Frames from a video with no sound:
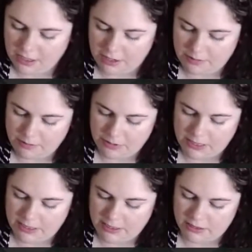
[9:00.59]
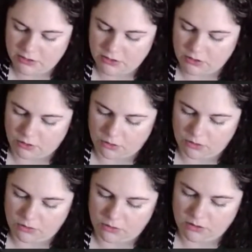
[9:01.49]
I've been painting
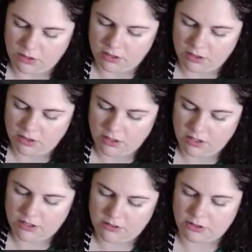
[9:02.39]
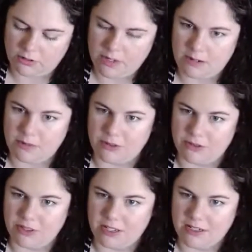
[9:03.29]
so, so many blue
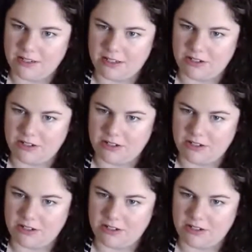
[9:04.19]
things.